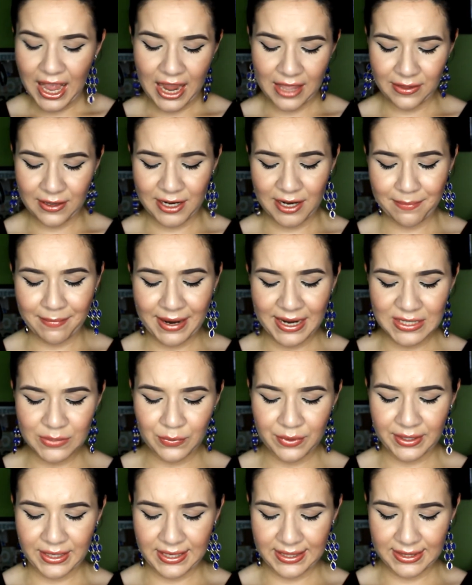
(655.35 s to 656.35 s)
I thought I might as
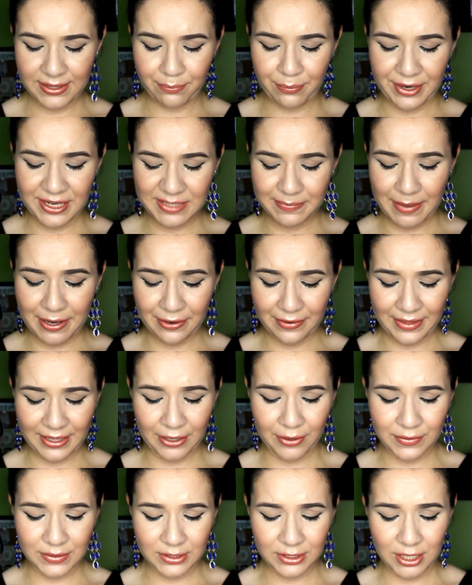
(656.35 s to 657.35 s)
well get the press powder
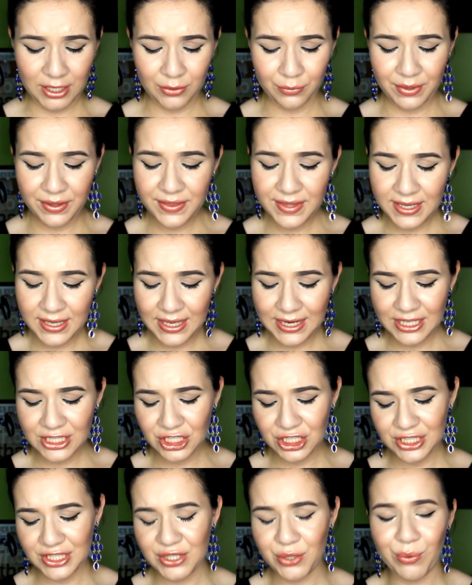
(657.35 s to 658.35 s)
that goes along with it, and it's
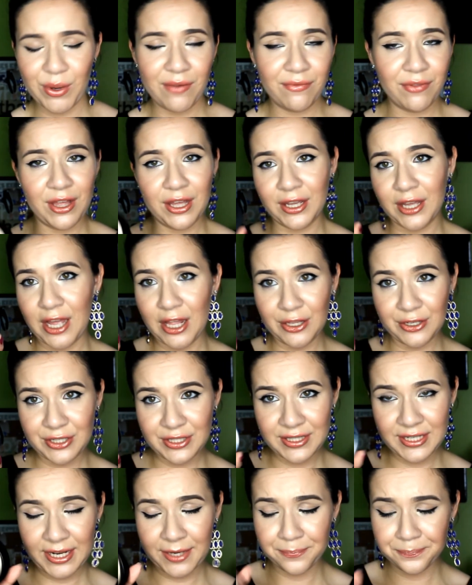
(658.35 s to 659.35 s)
just the Revlon Color
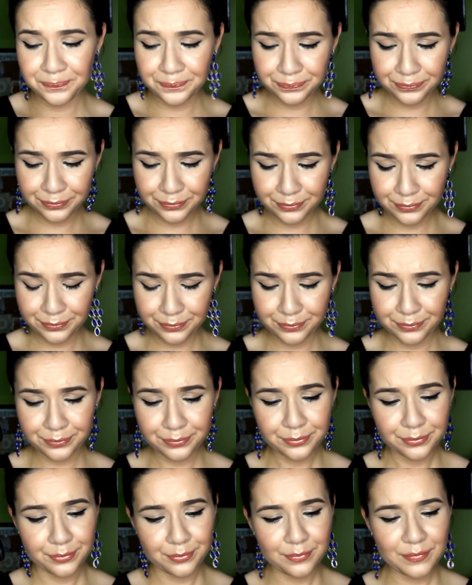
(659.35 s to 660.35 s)
Stay
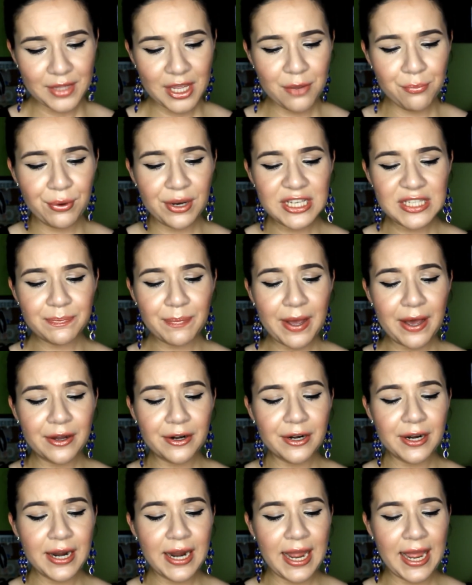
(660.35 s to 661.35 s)
press
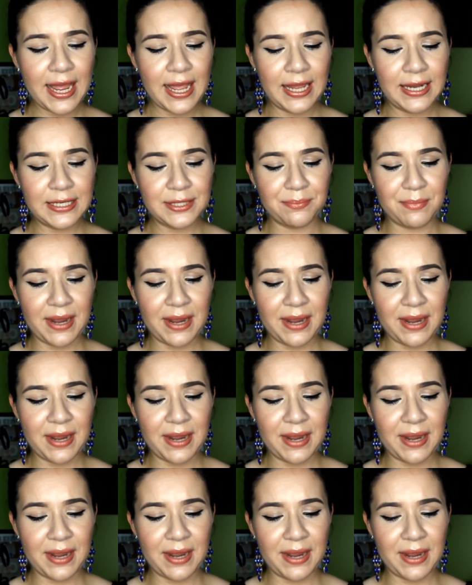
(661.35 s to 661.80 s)
powder, and